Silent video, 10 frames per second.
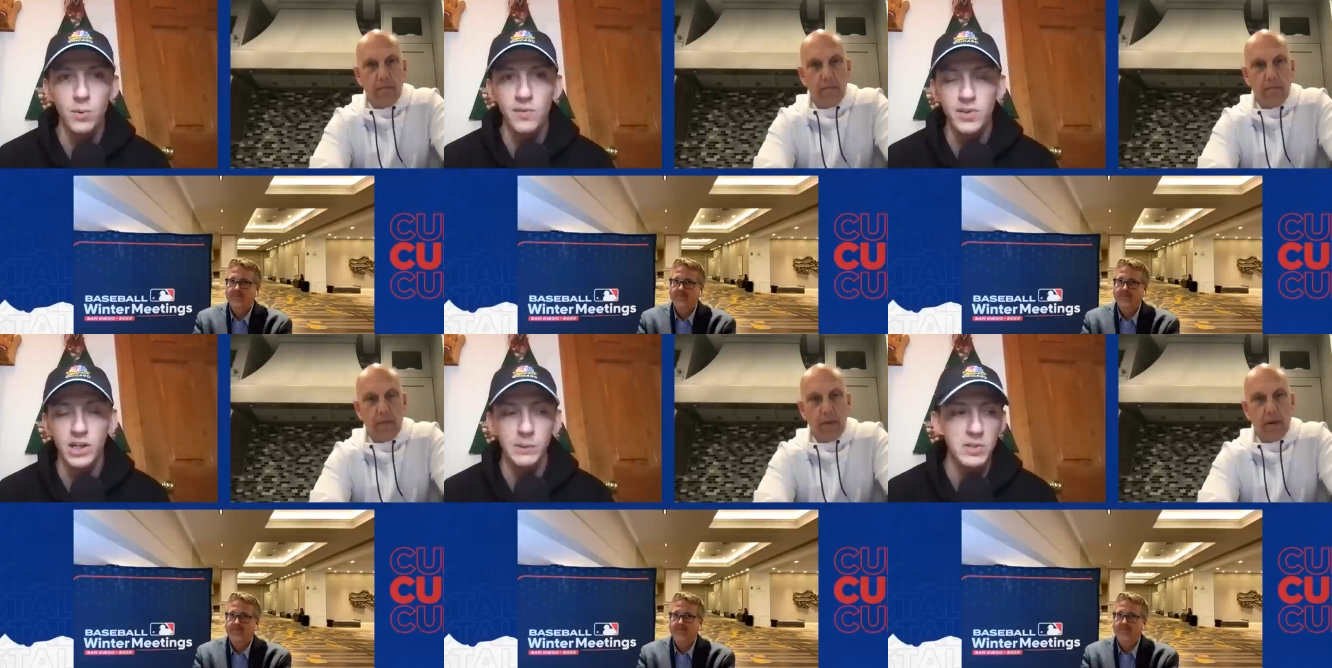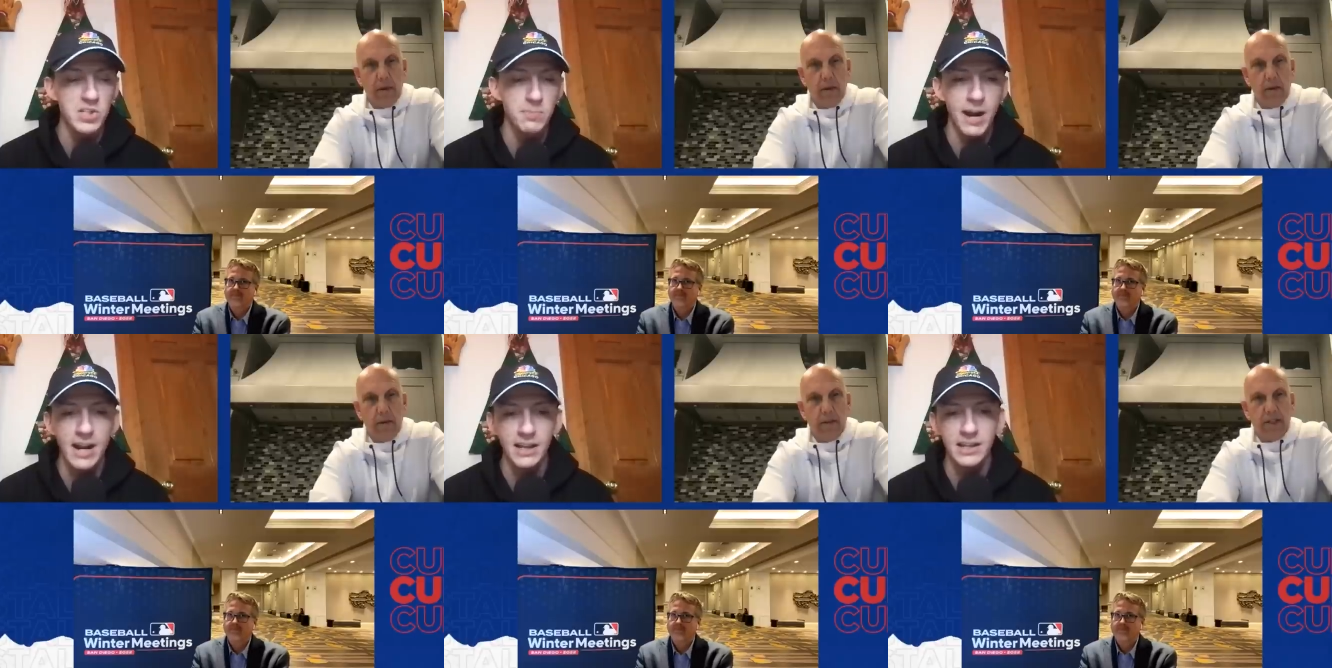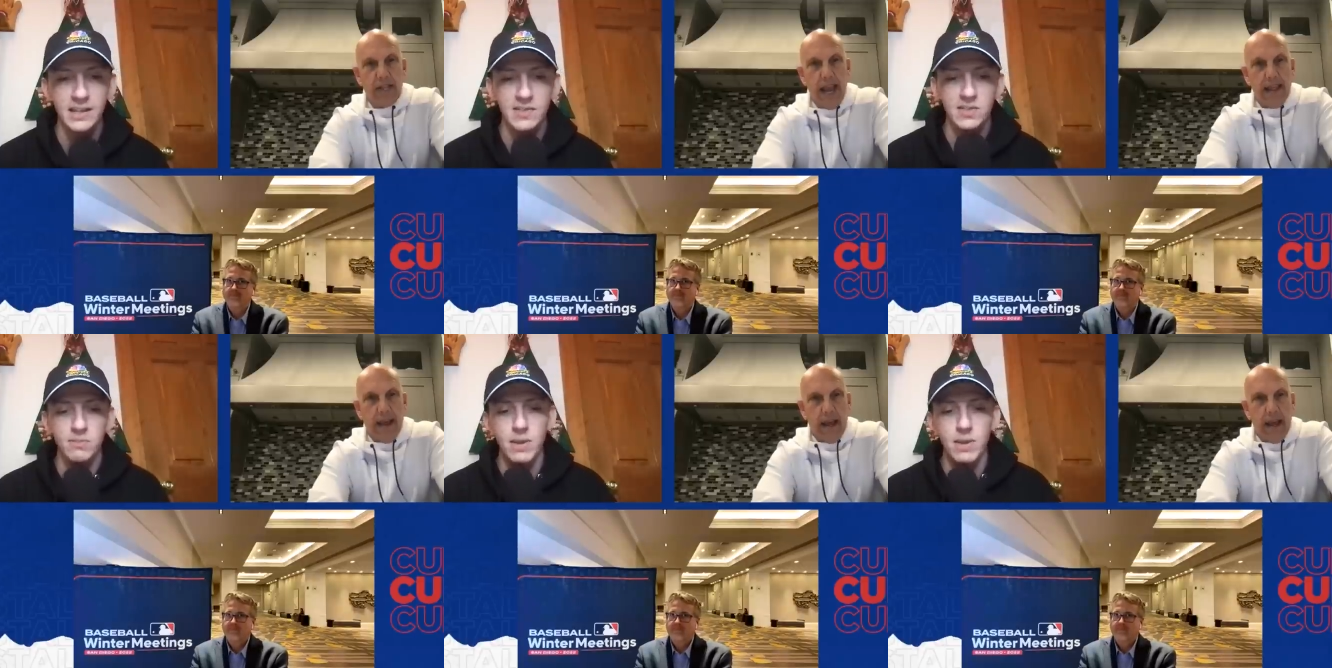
Speaker 1: we've talked about Smiley, and